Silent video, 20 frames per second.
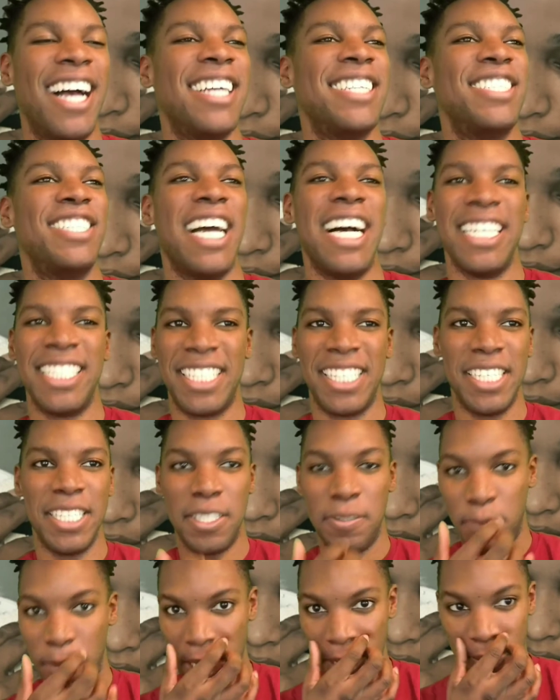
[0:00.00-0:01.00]

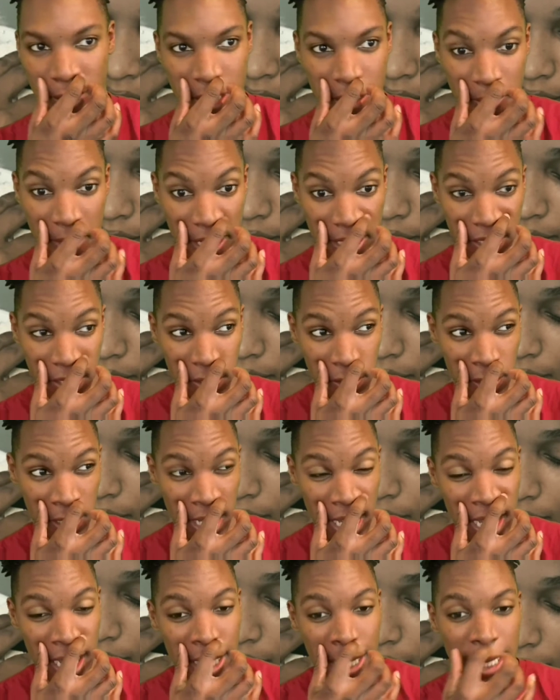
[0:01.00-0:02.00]
Joseline's Baby Special.
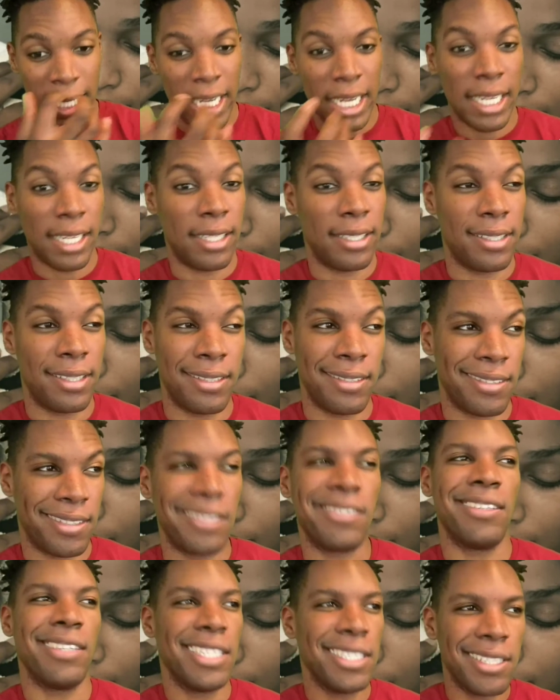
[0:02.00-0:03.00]
Uh,
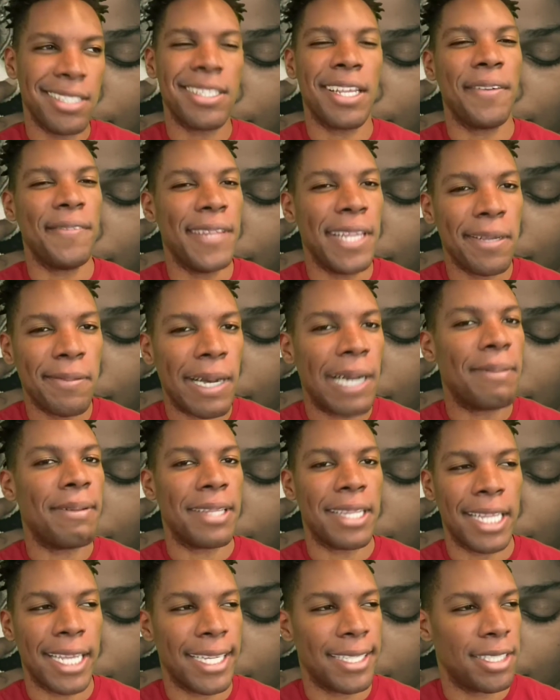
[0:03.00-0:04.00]
this is Love and Hip Hop
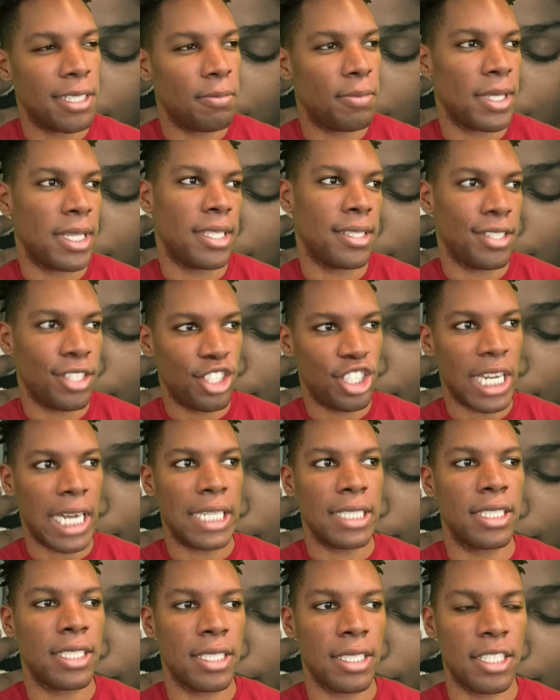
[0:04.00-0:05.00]
Atlanta, but this is
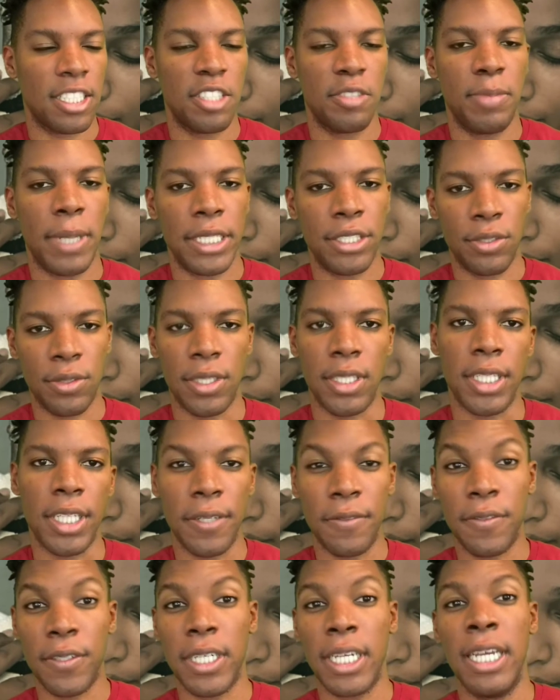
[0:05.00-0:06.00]
Joseline's special
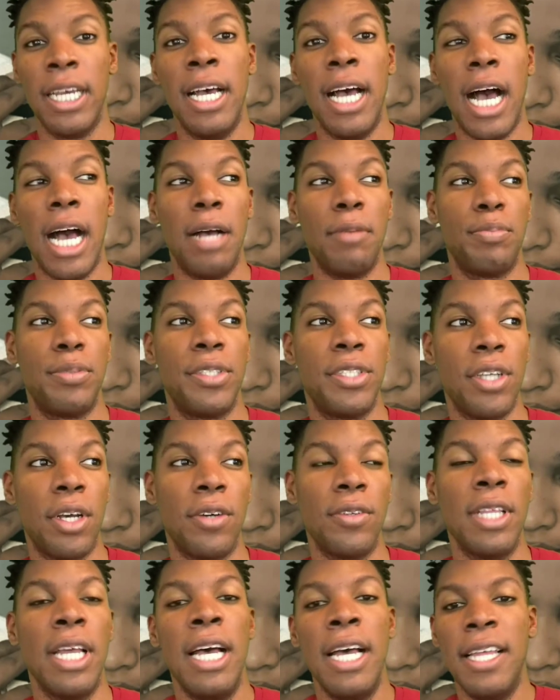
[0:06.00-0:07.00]
delivery
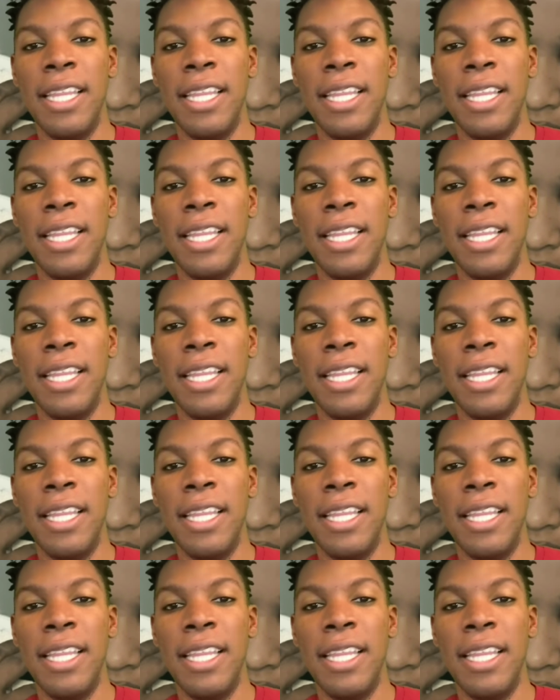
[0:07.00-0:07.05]
episode.